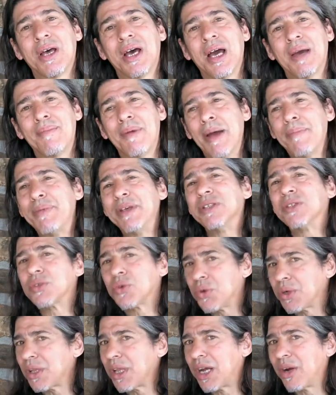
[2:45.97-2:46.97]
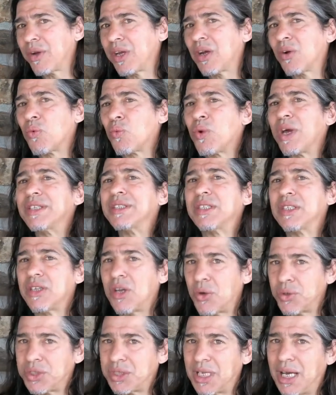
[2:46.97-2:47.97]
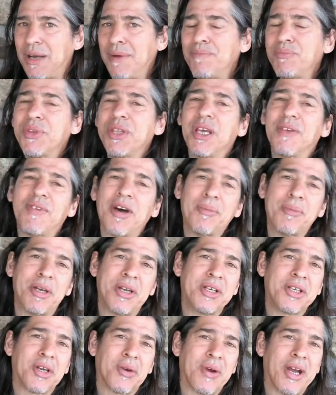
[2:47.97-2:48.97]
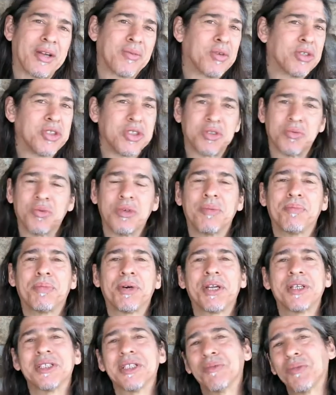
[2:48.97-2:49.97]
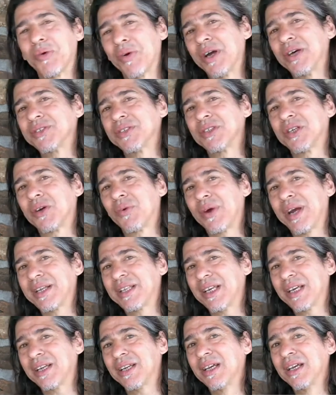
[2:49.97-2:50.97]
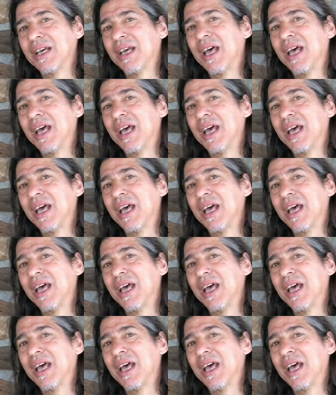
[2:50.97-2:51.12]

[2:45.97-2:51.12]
It might be Scutellaria resinosa. If I'm incorrect, we'll just put it somewhere else and correct it.